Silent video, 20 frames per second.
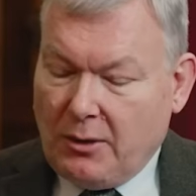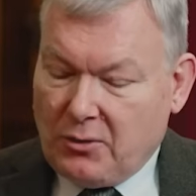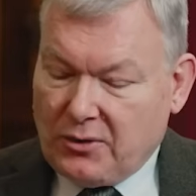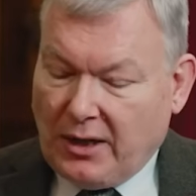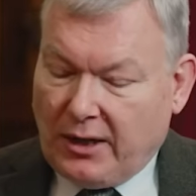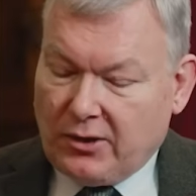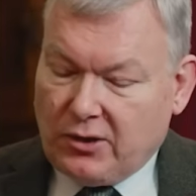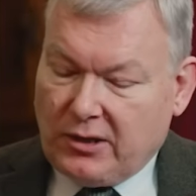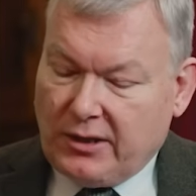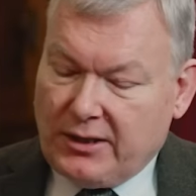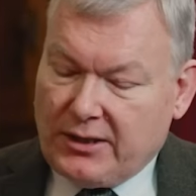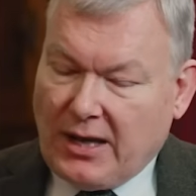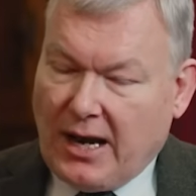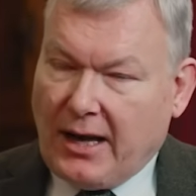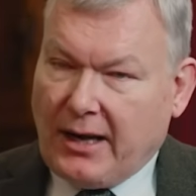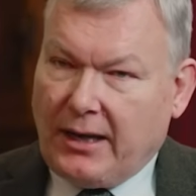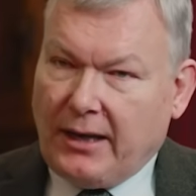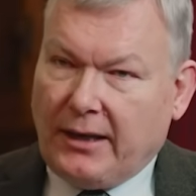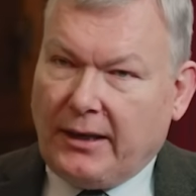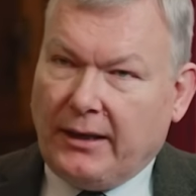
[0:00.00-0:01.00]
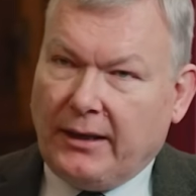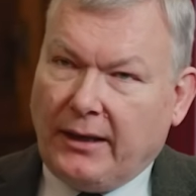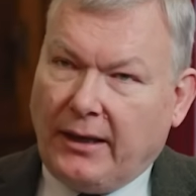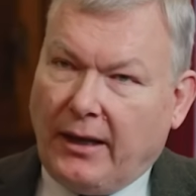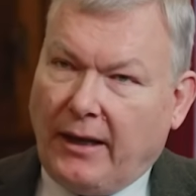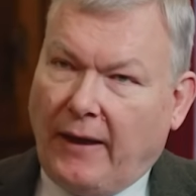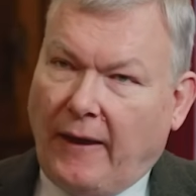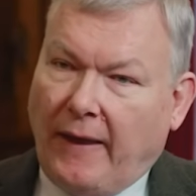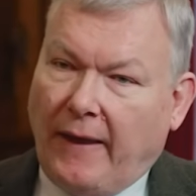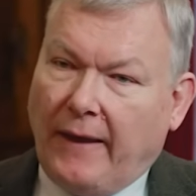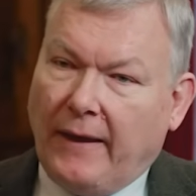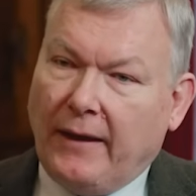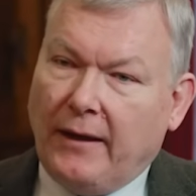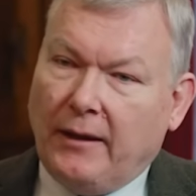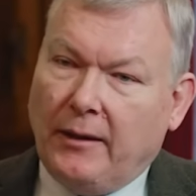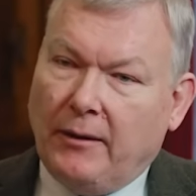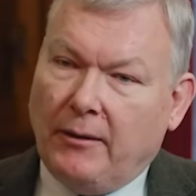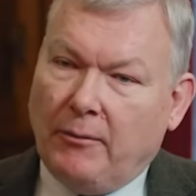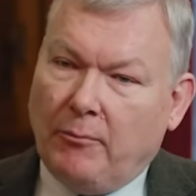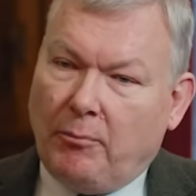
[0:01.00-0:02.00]
was actually tackling
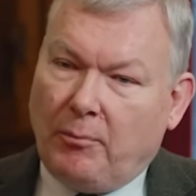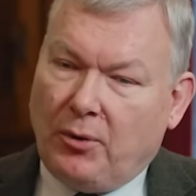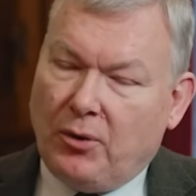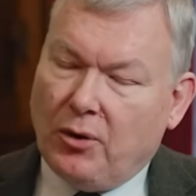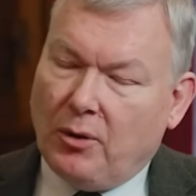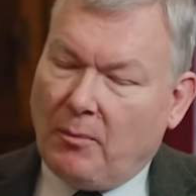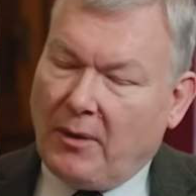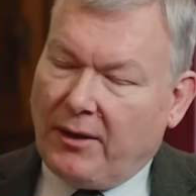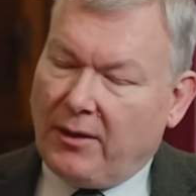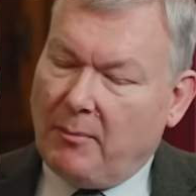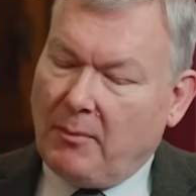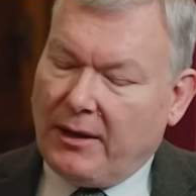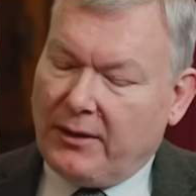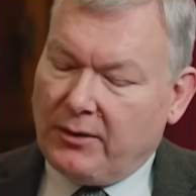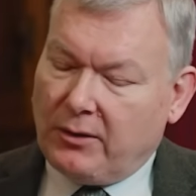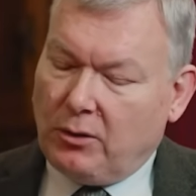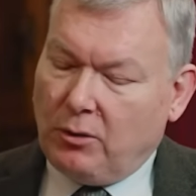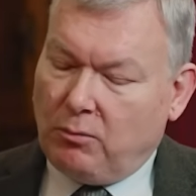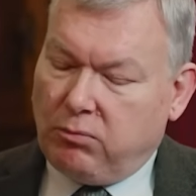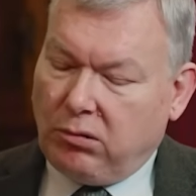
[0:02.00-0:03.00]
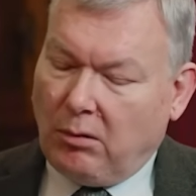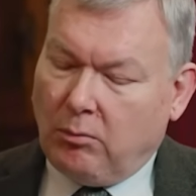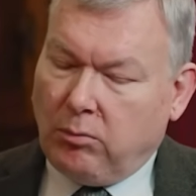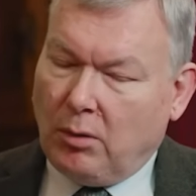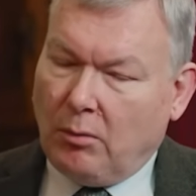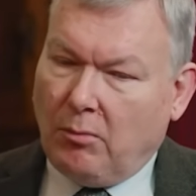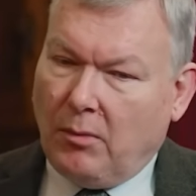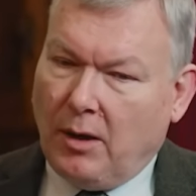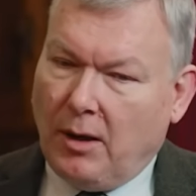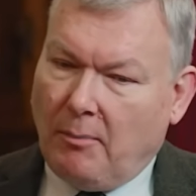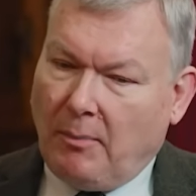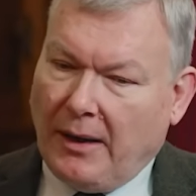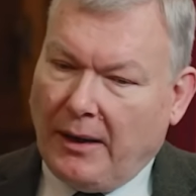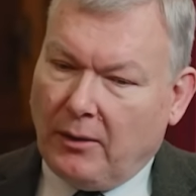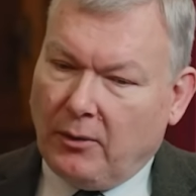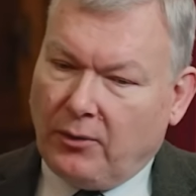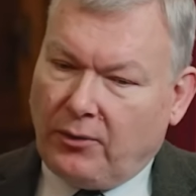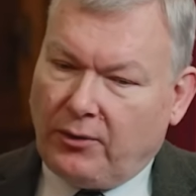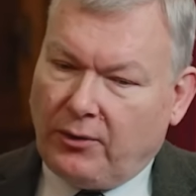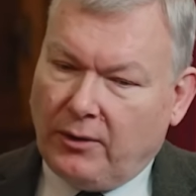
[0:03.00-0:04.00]
a pure mathematical problem
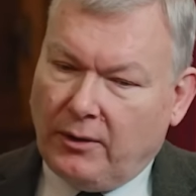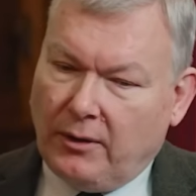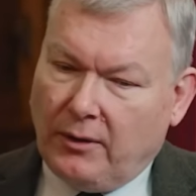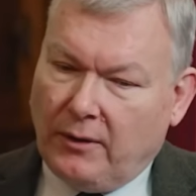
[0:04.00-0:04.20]
about